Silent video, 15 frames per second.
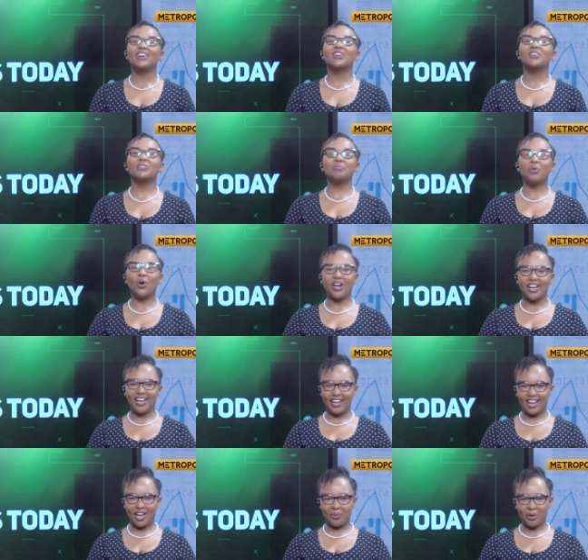Good
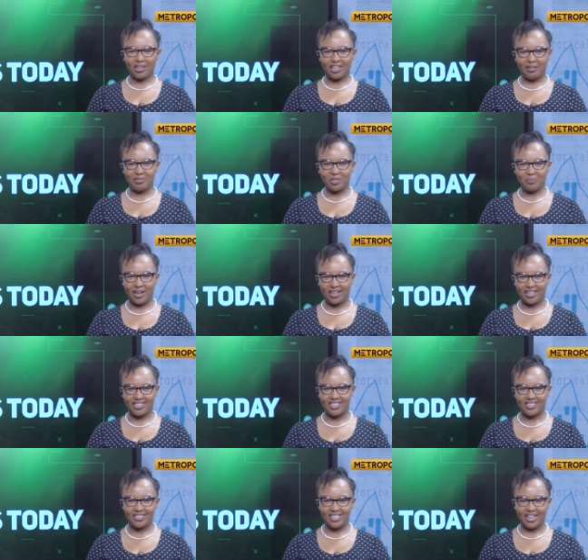morning and welcome to
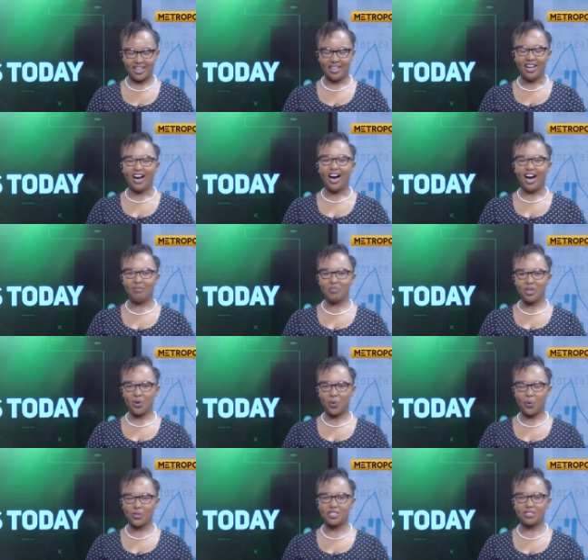Markets Today. I'm
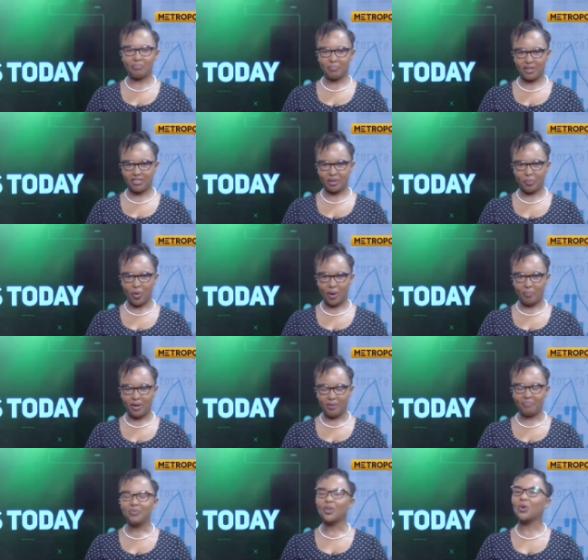your host Mbithe
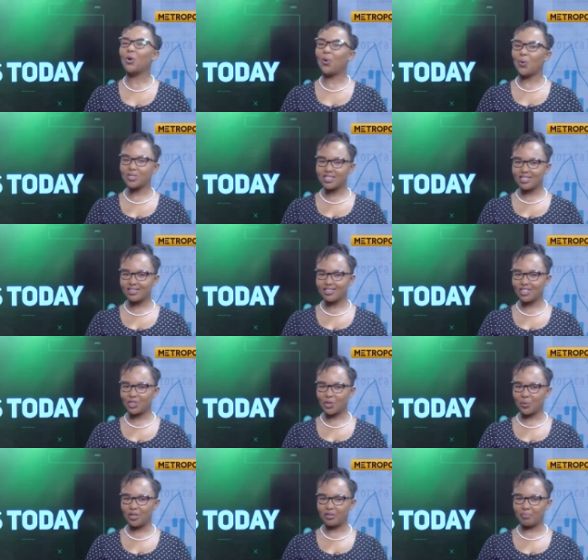Muema. Co-hosting this
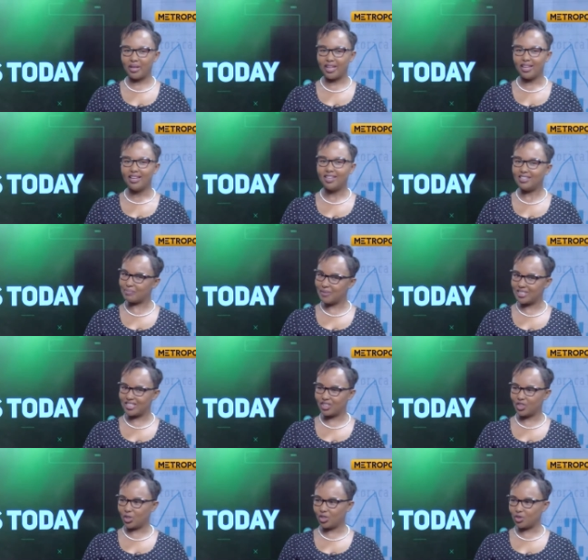show with me is
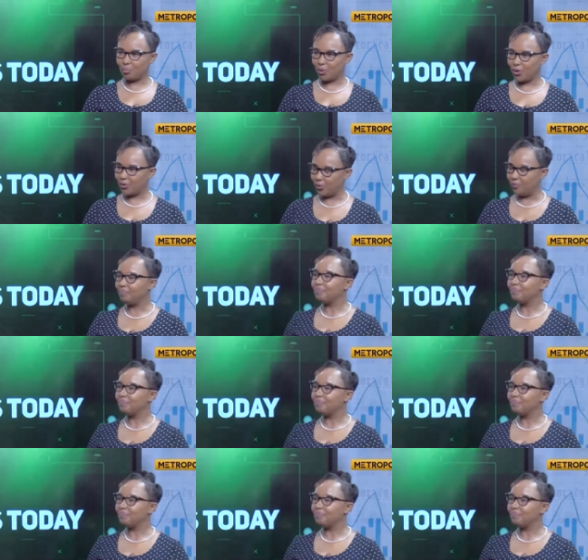Mr. George Bodo.